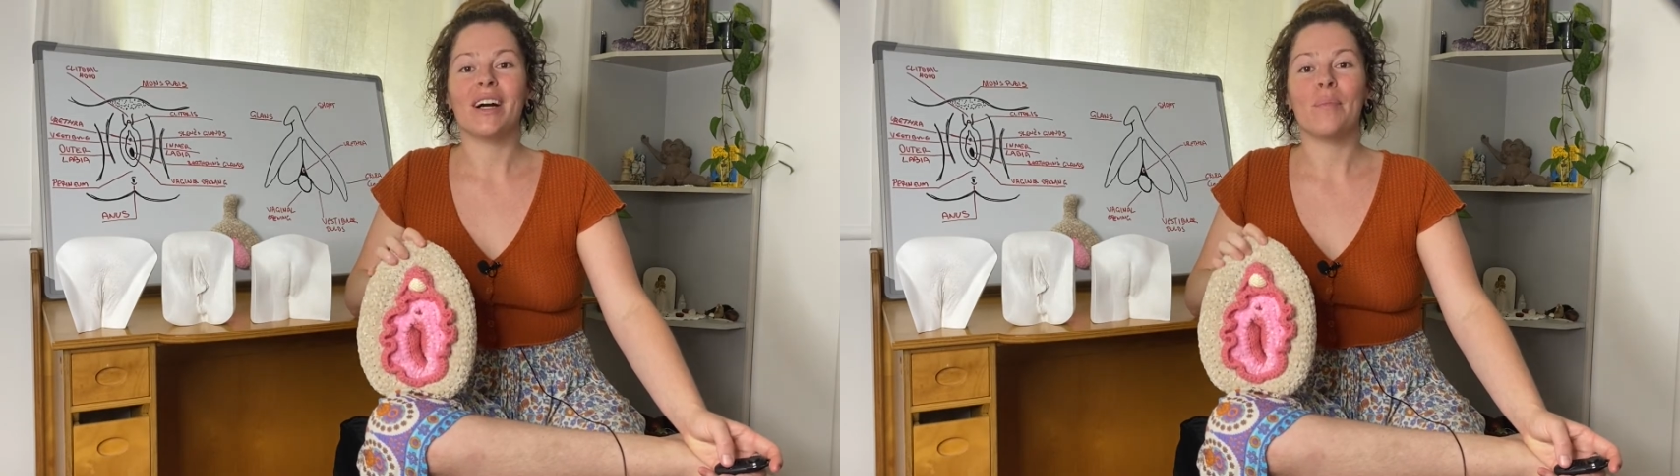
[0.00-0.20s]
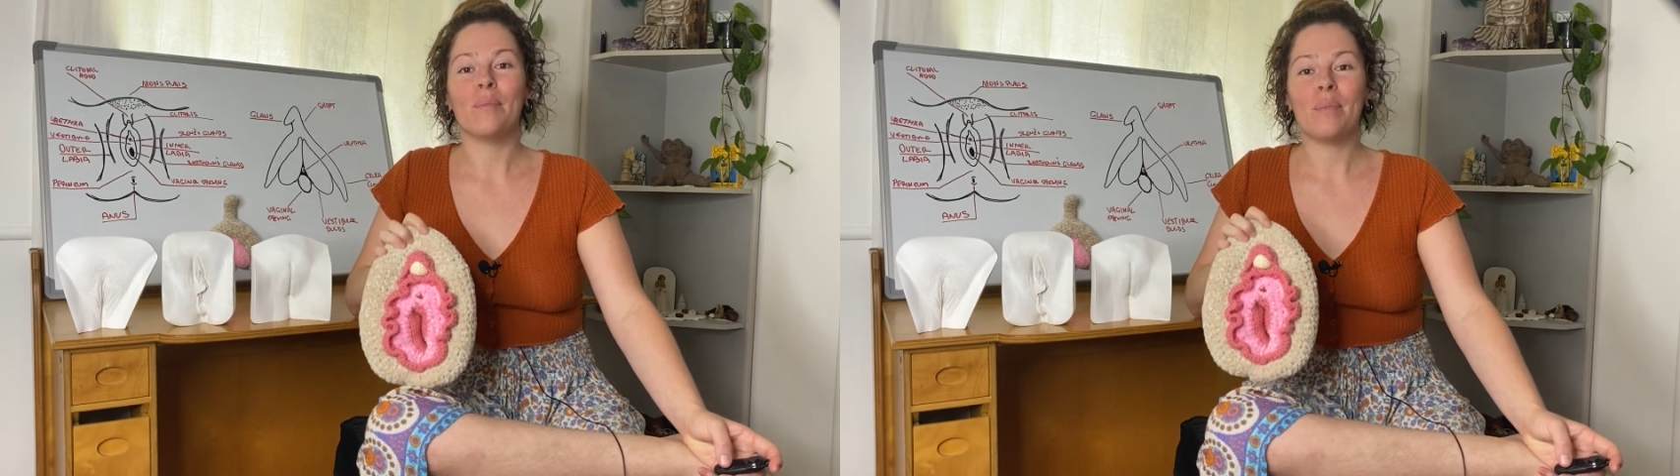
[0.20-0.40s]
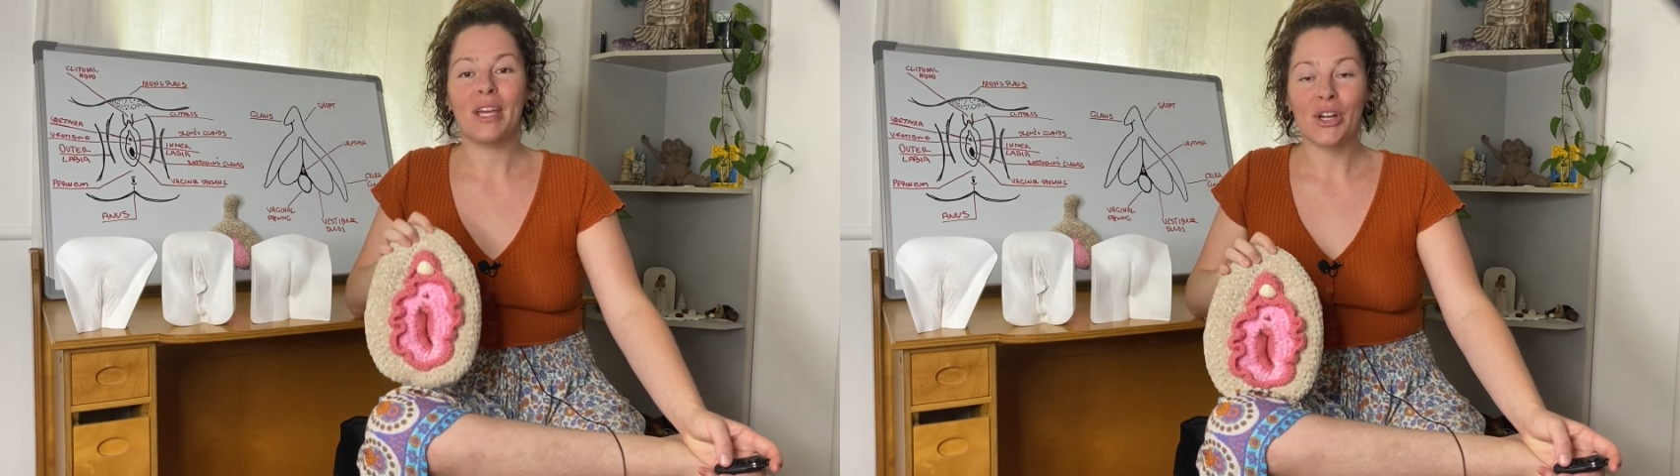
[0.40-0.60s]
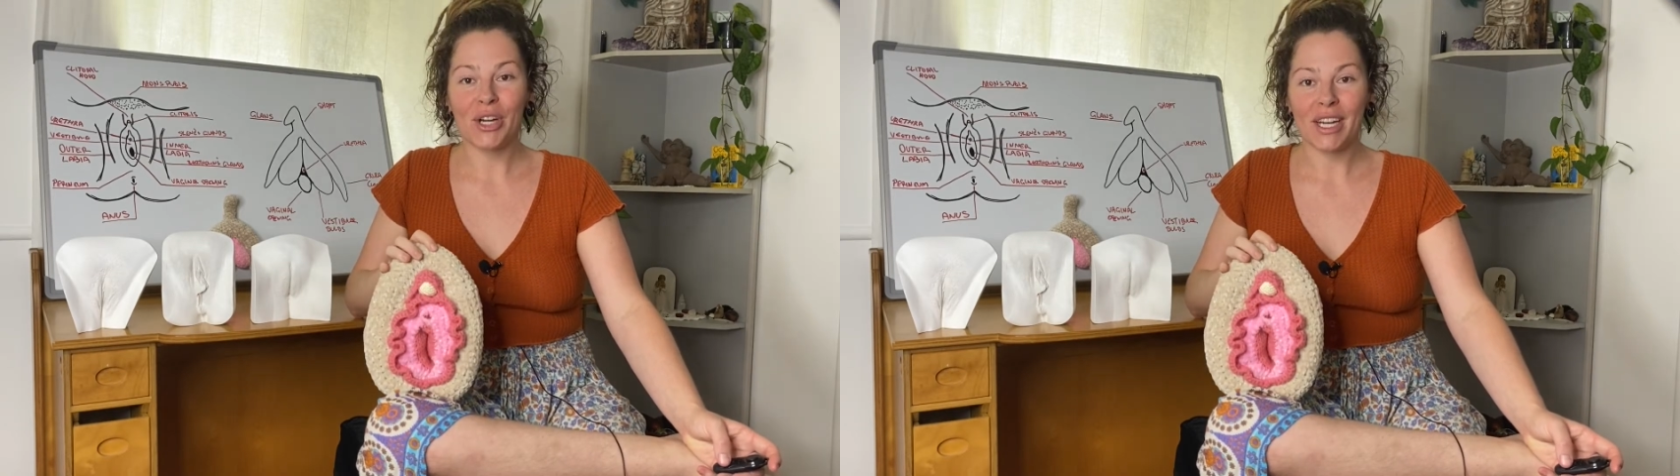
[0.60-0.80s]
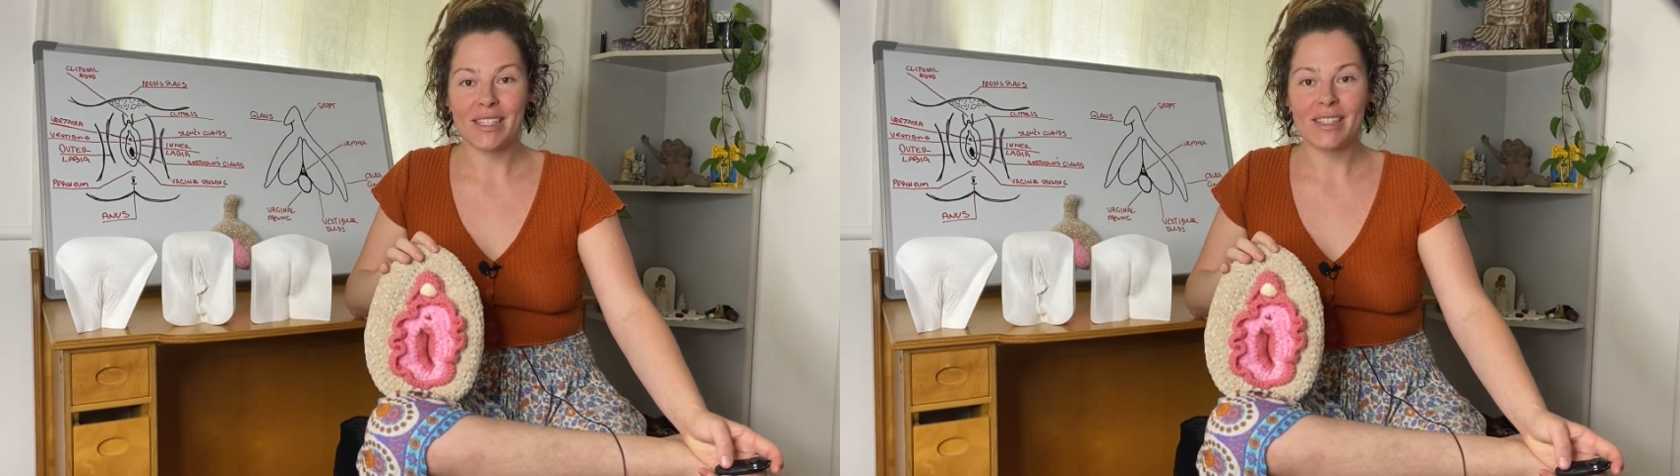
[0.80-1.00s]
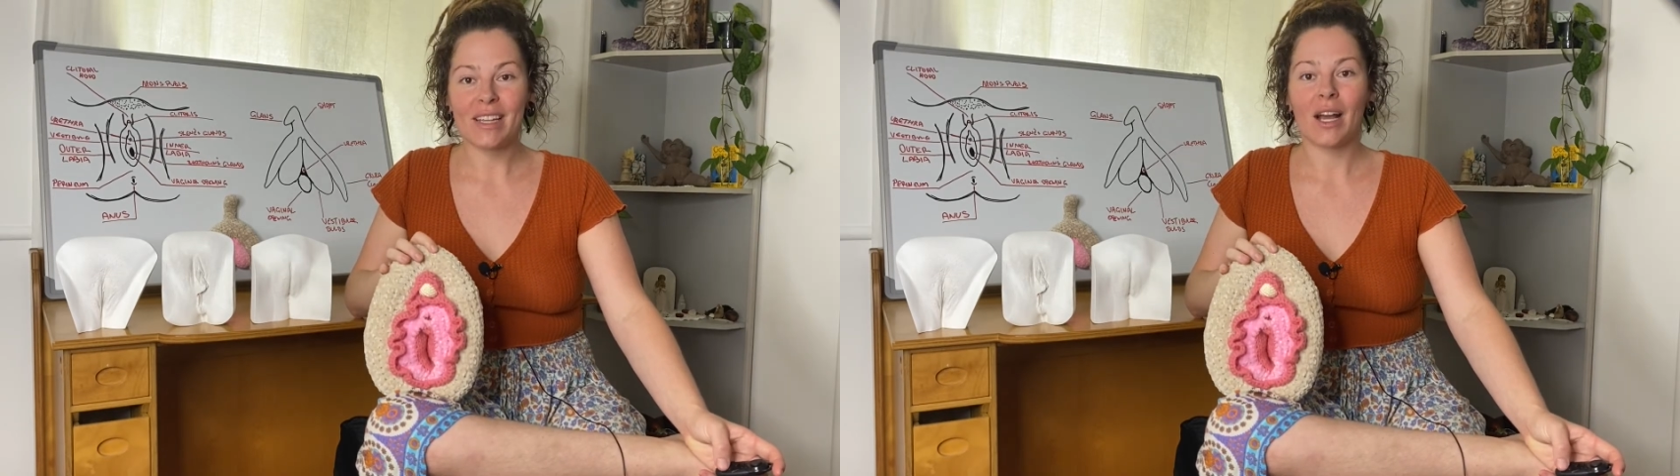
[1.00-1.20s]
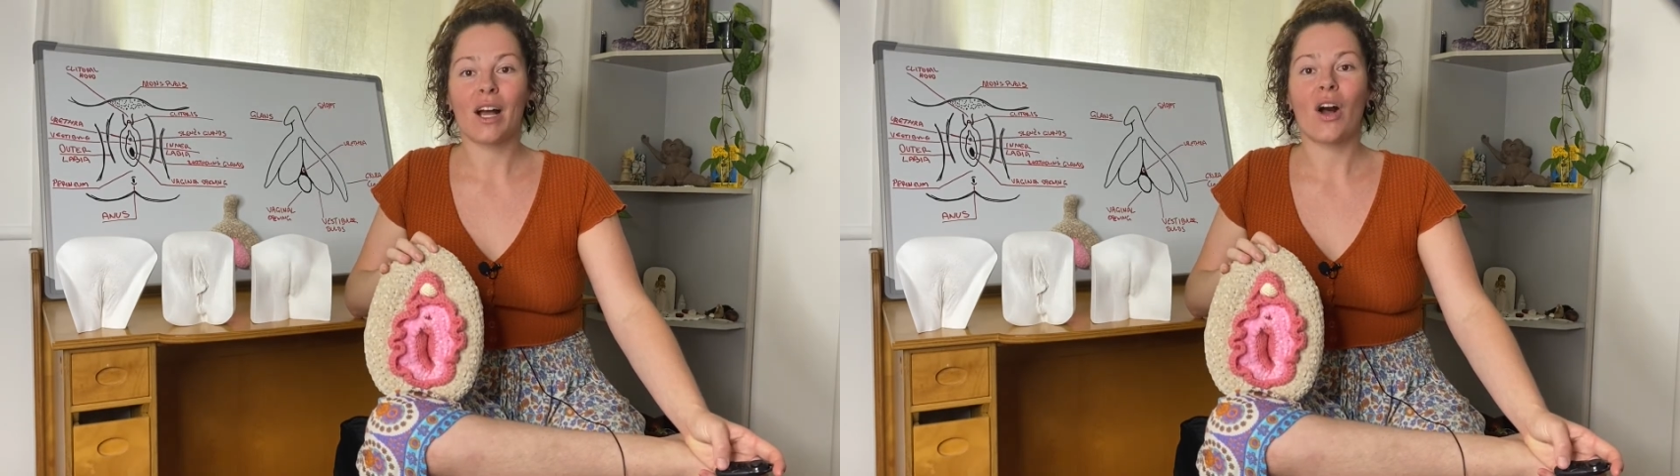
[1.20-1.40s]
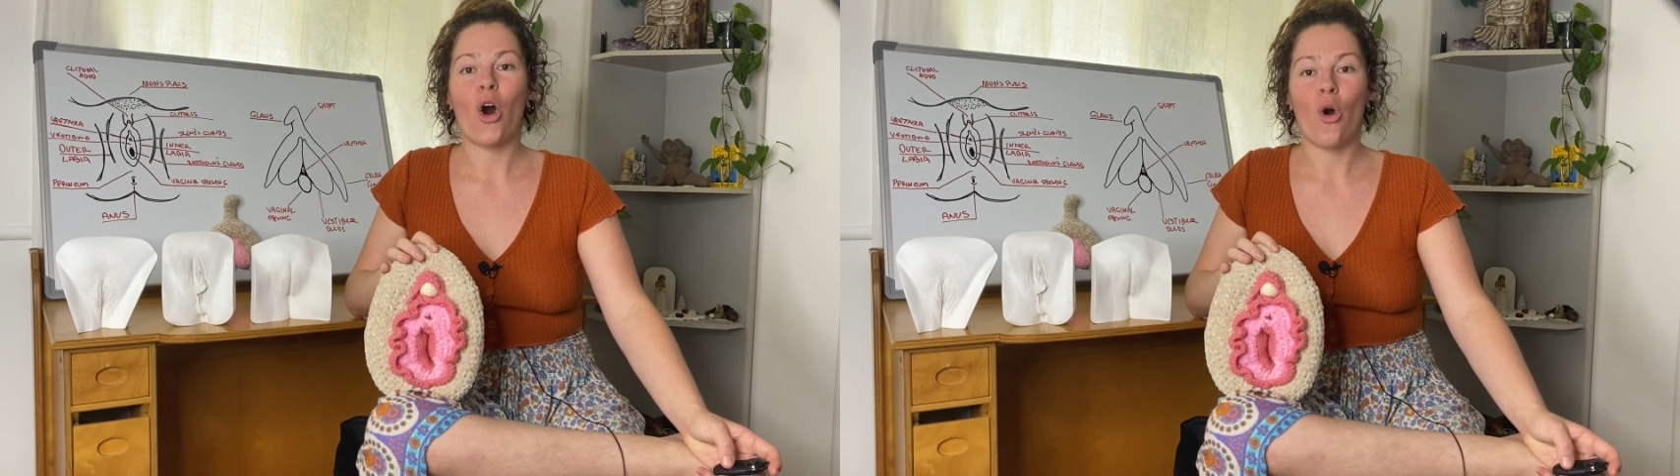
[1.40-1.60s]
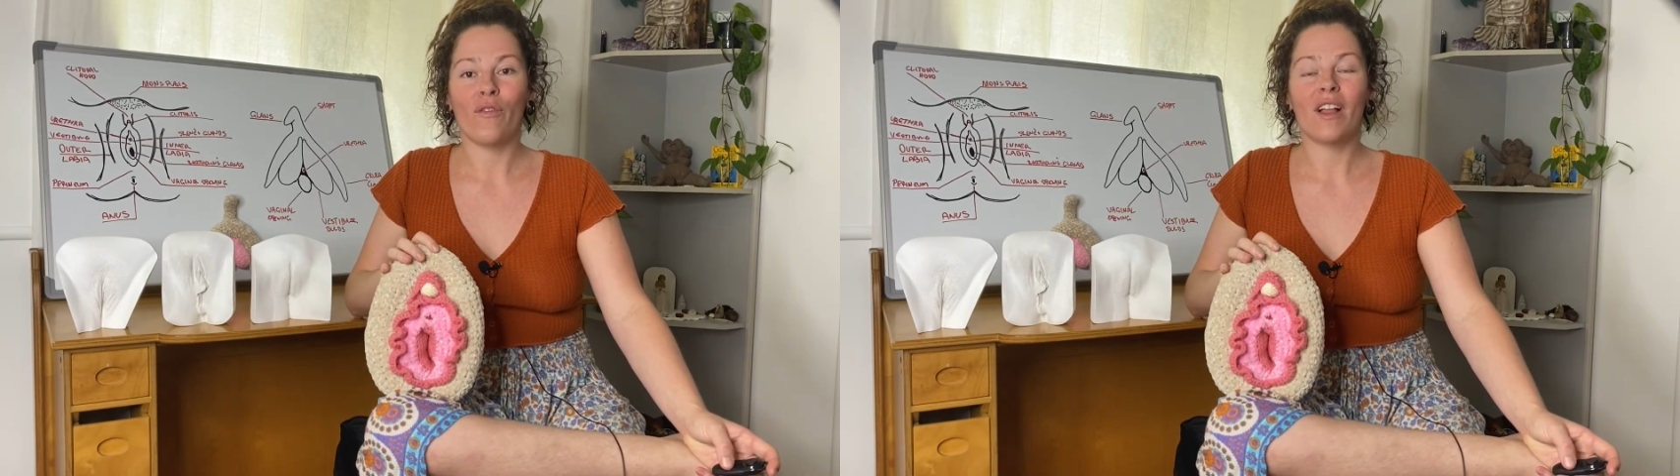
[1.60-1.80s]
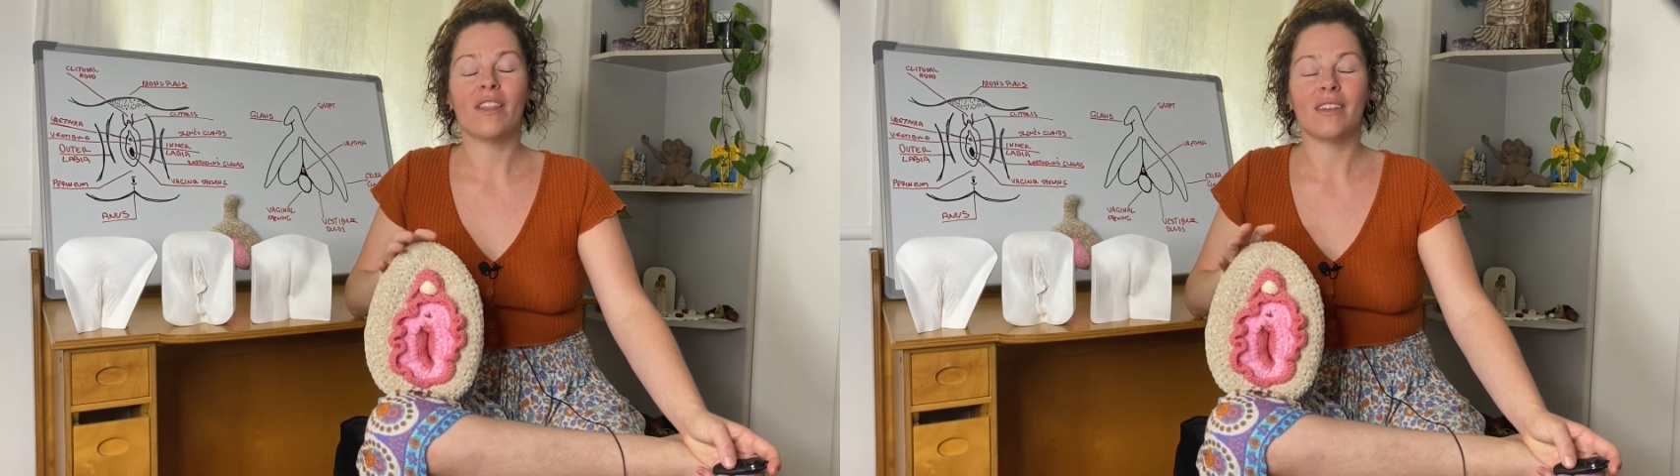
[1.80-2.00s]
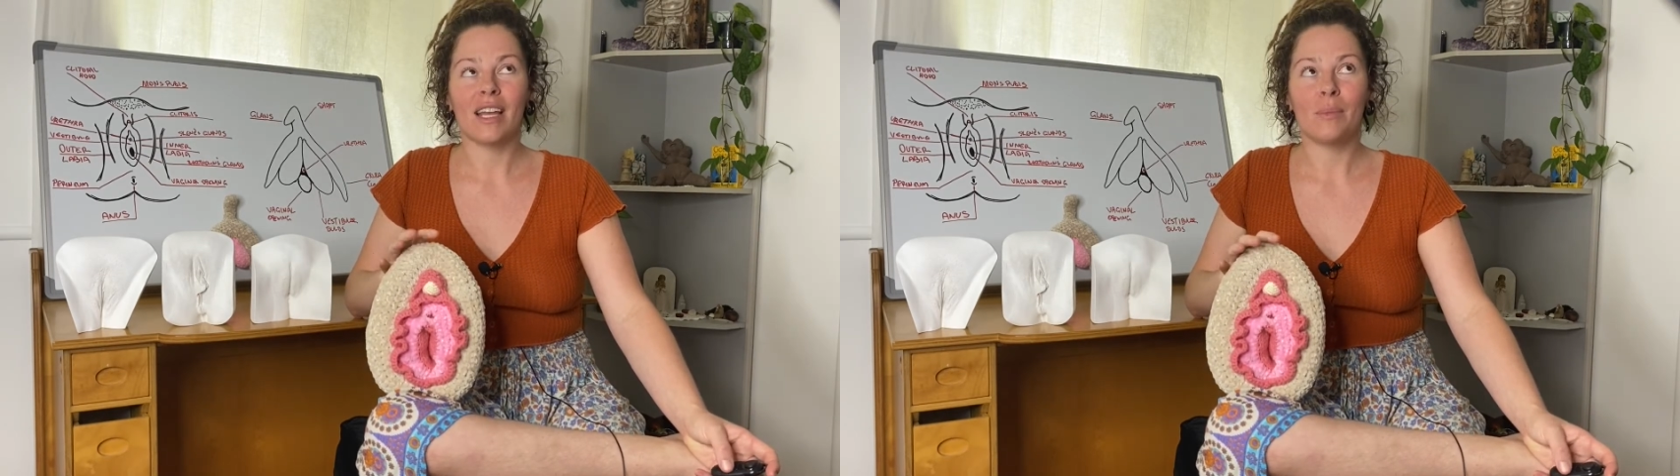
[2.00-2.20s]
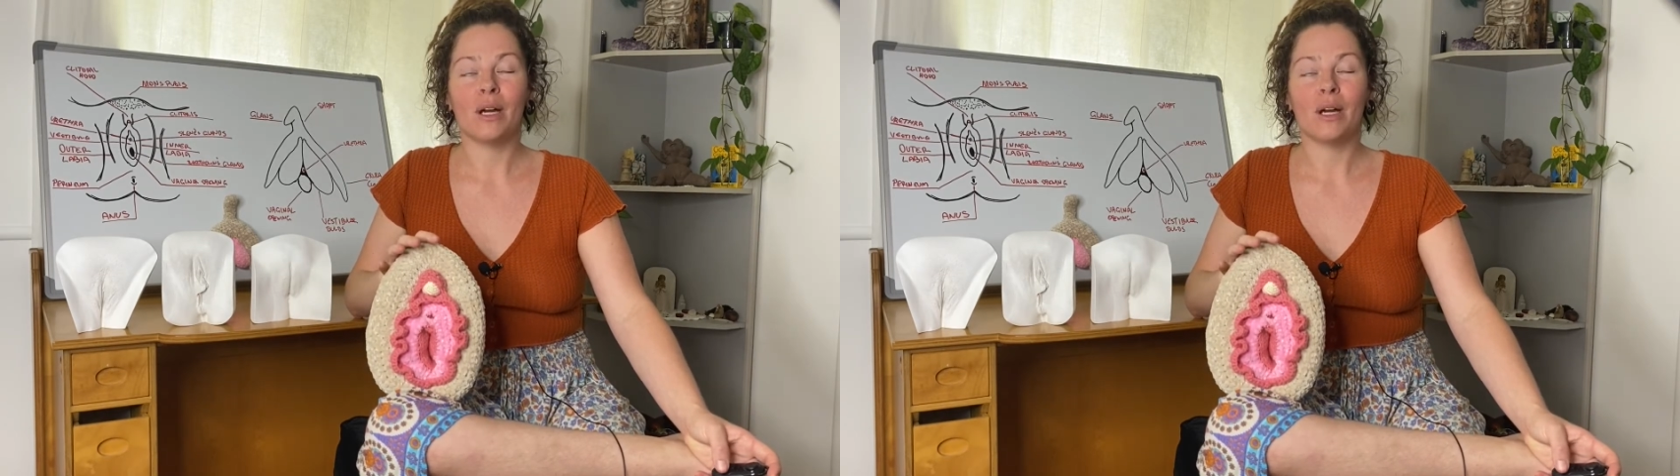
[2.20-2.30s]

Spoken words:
appearance of the labia